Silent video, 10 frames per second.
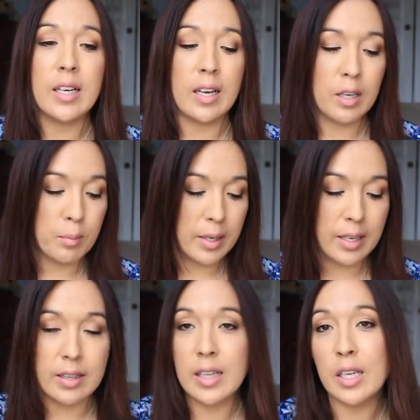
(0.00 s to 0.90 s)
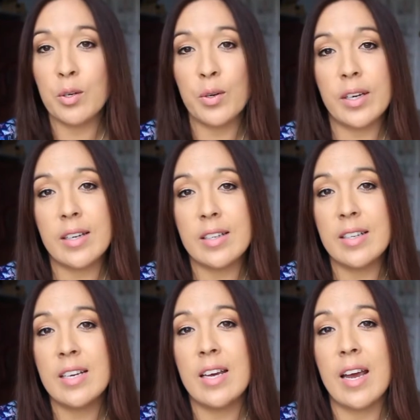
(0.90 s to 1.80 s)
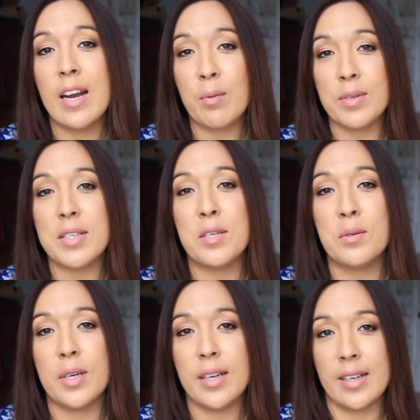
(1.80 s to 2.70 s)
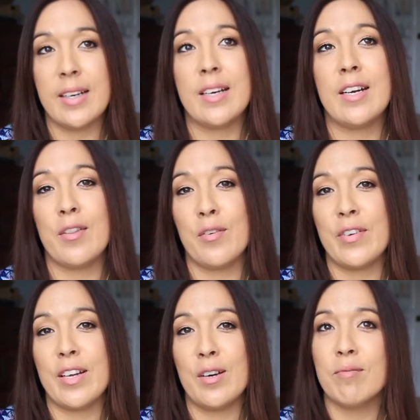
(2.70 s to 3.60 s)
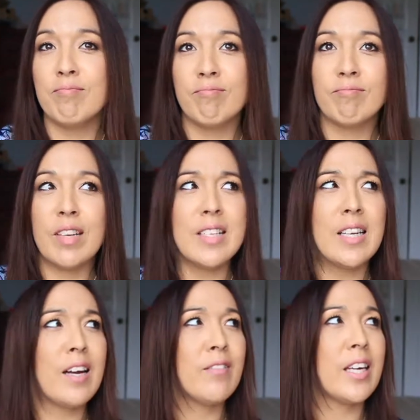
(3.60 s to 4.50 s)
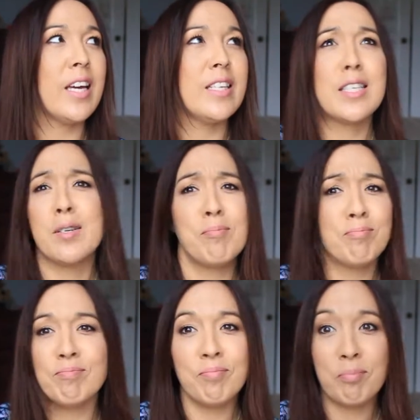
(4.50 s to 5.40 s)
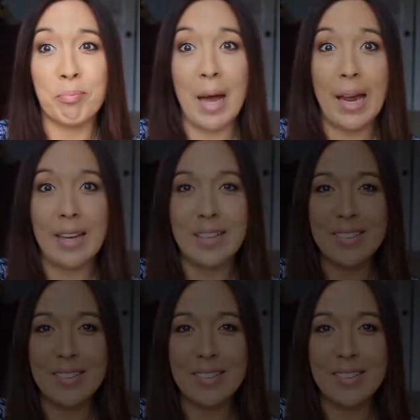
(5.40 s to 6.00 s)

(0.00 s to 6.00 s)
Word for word: Um, again, thank you again, and I will see you again in another video. That's a lot of agains. Bye.